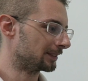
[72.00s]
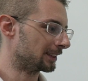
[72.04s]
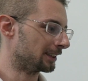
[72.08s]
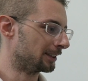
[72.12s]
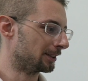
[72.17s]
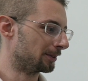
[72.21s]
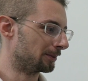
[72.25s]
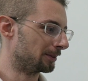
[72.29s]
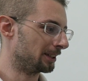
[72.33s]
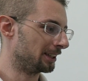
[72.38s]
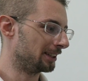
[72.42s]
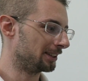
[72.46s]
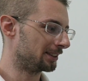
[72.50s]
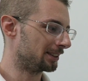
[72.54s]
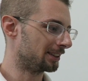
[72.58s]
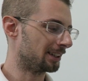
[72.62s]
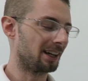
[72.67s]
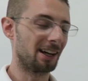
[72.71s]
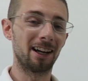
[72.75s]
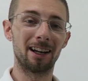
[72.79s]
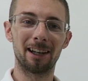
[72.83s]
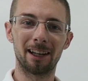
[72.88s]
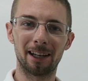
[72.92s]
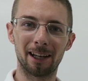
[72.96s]
And the
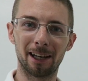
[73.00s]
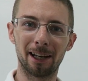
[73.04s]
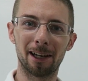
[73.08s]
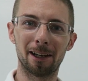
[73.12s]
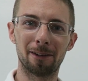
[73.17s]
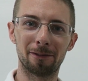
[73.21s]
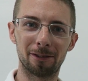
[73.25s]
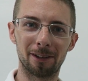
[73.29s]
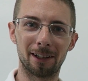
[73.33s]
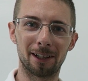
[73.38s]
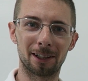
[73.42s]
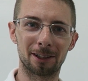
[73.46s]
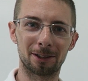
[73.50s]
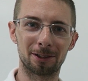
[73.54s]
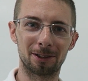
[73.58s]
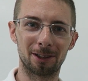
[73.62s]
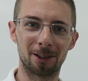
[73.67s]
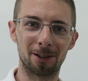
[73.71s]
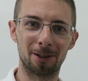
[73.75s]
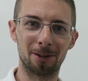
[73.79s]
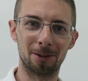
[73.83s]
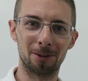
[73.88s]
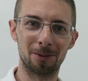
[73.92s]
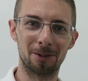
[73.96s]
reason I have extra
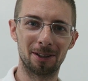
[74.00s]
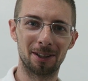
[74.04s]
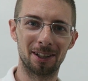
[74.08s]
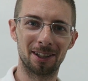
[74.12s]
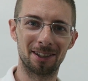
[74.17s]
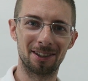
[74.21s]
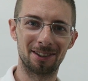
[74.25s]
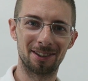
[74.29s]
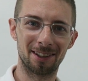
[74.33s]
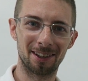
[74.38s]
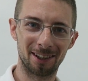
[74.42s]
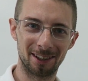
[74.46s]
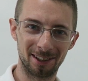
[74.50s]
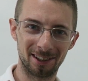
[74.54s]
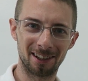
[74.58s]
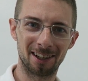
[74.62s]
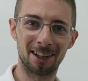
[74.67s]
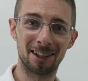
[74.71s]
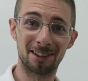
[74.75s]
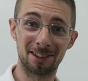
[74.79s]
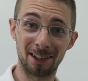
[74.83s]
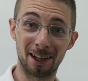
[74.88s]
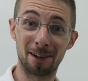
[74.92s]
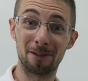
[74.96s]
O-rings is
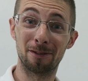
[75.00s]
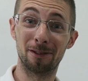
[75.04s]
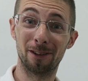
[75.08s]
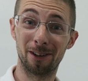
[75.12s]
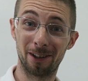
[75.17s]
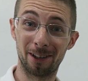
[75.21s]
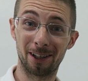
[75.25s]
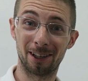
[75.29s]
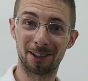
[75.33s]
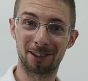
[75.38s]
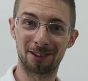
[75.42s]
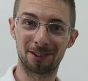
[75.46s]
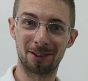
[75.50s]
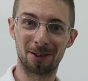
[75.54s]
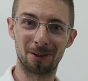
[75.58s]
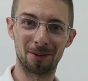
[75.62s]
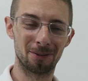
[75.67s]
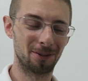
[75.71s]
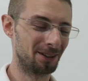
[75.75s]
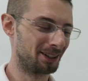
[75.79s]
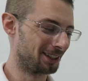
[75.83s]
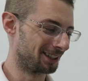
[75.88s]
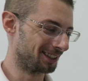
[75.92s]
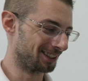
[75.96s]
because I've lost
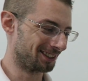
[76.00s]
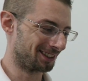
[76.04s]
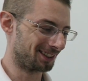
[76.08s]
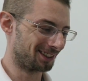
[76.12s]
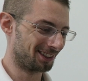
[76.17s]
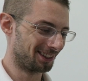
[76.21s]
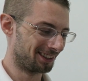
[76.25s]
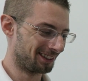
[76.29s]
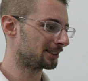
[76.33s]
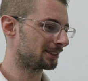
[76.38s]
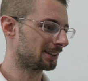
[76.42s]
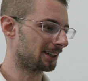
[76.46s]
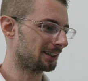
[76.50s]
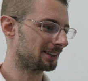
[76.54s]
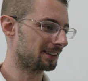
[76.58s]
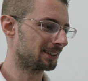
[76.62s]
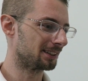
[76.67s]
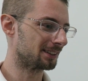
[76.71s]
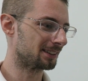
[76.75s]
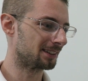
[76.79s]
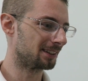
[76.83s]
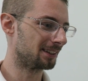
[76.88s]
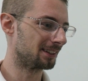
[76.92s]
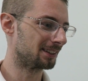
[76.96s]
O-rings. Set
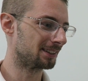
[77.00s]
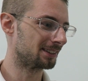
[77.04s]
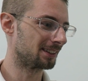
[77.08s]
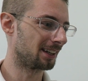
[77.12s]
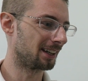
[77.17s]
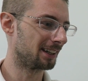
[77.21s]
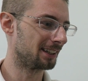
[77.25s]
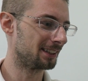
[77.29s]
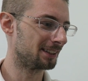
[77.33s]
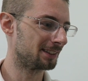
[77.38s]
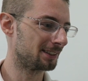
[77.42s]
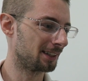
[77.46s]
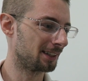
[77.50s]
this to the side